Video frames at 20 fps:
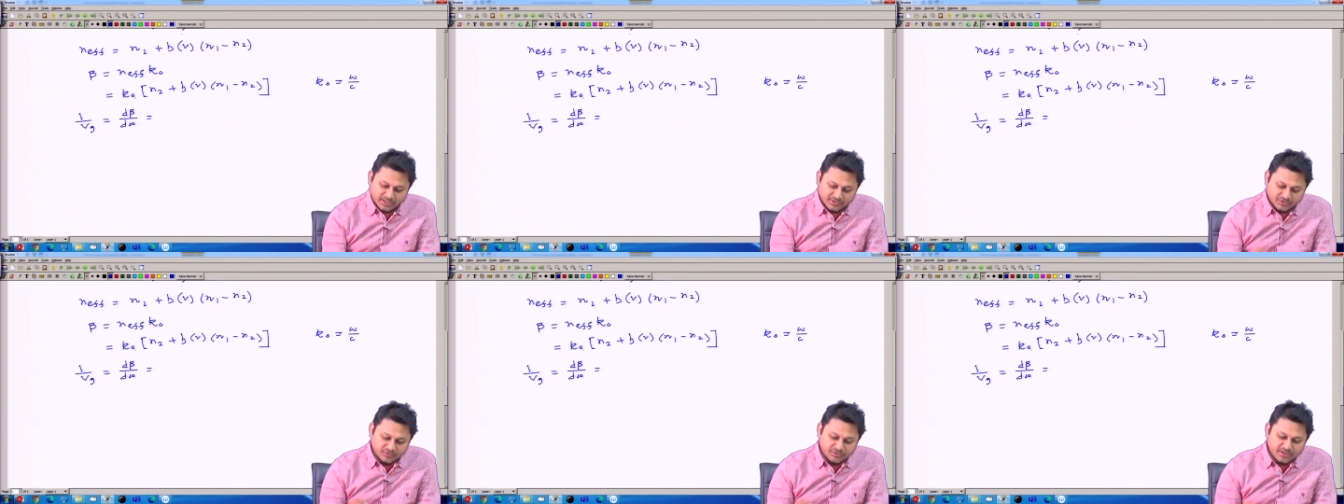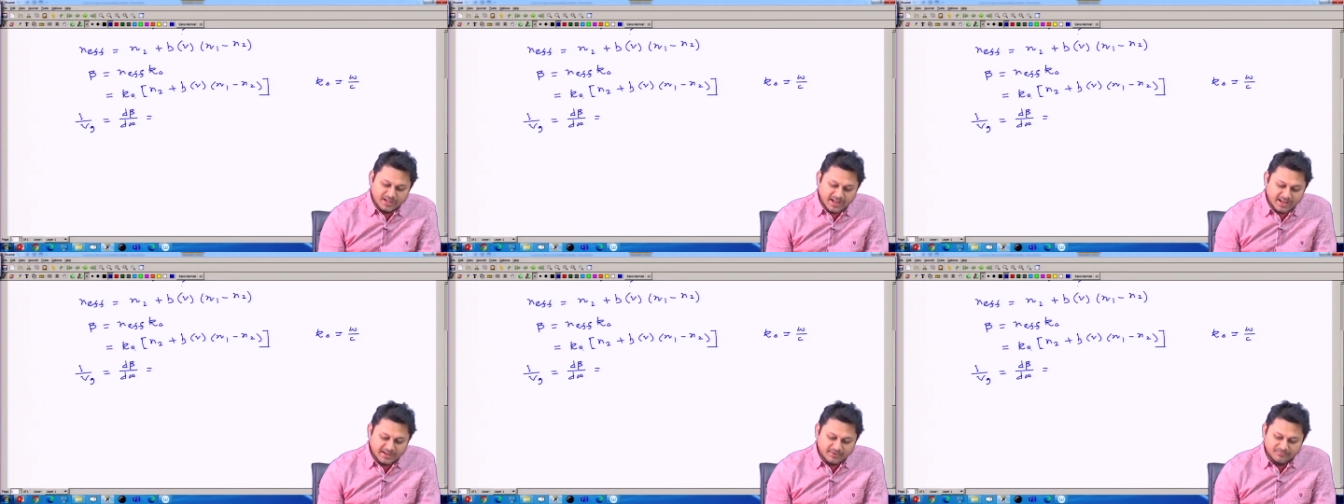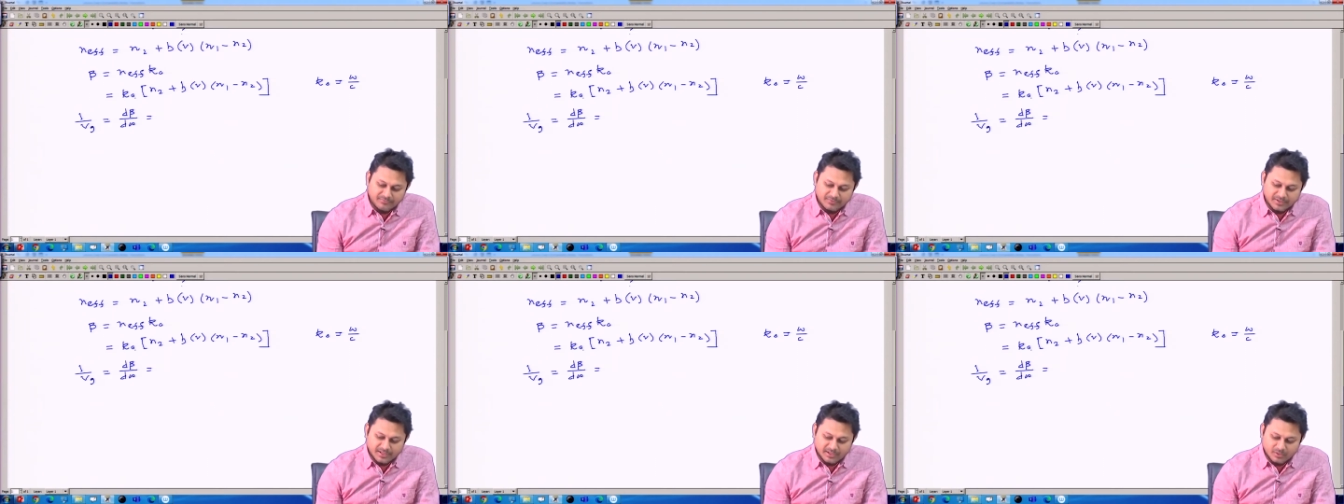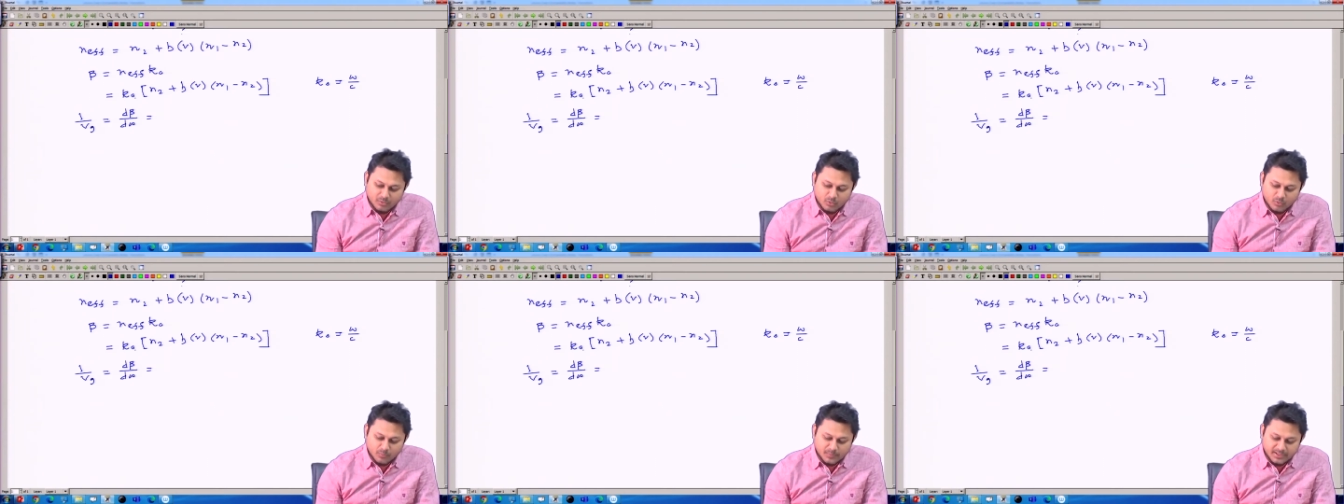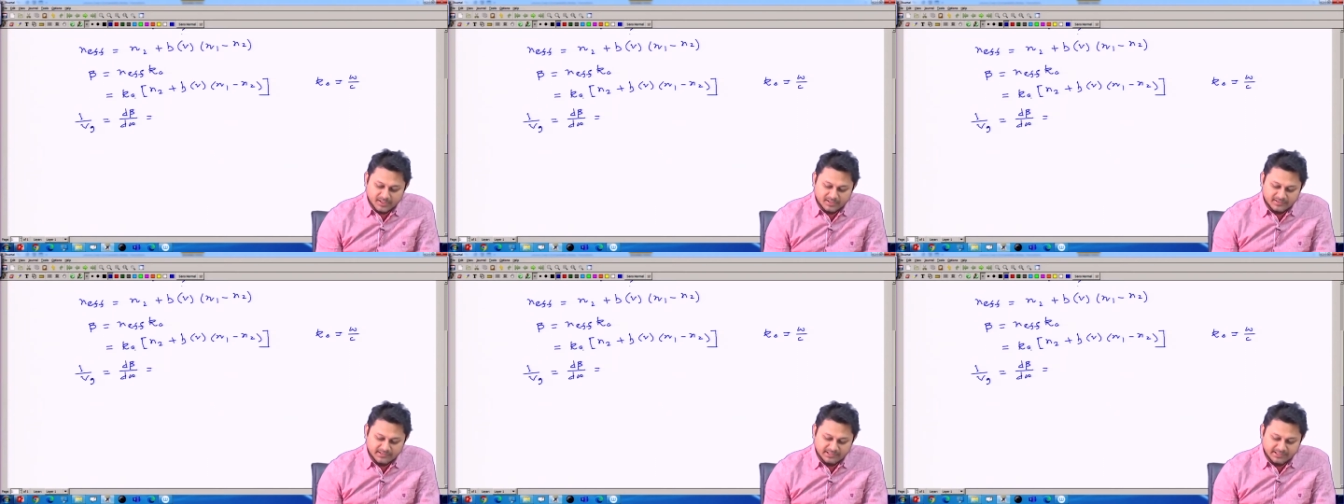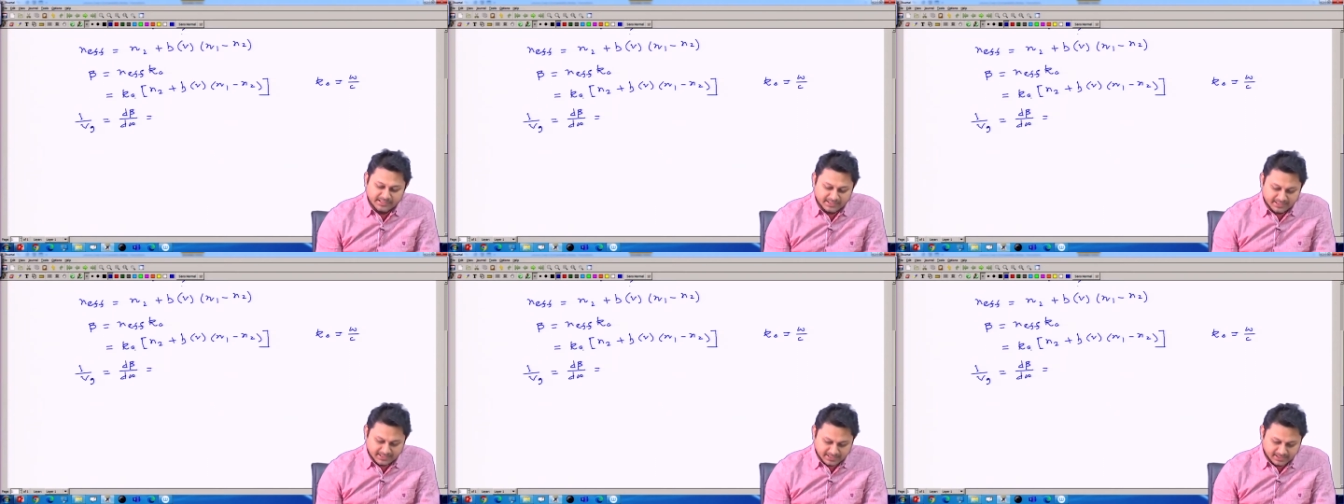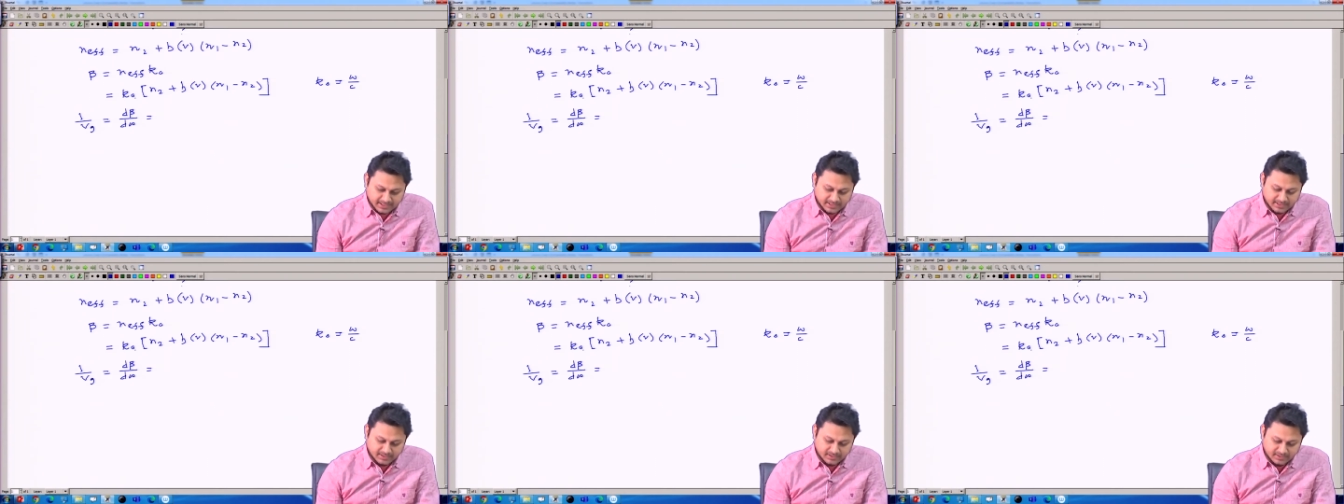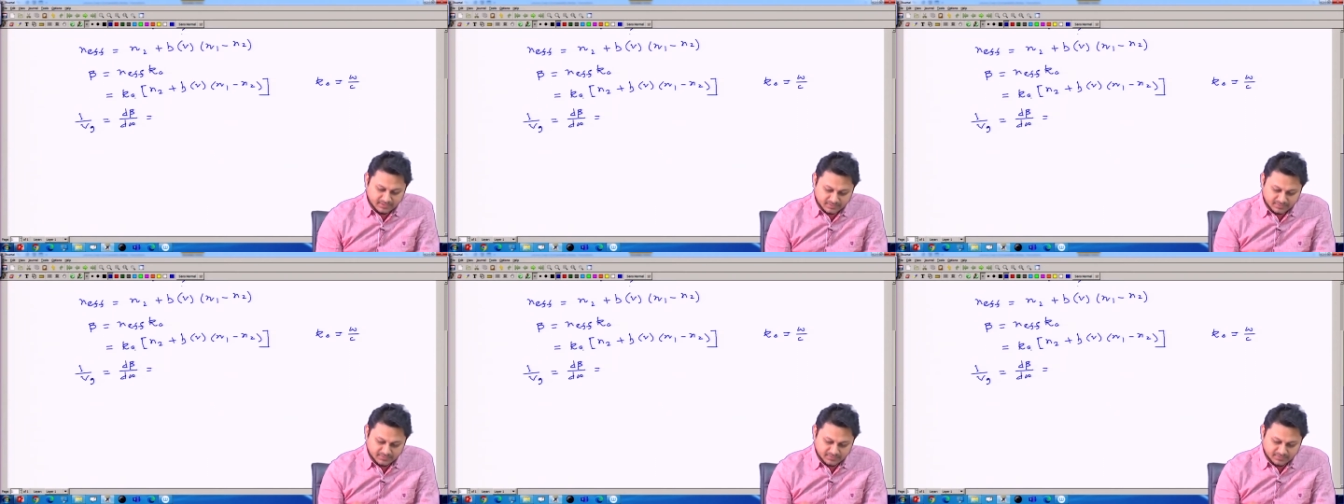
I should have a omega sitting here.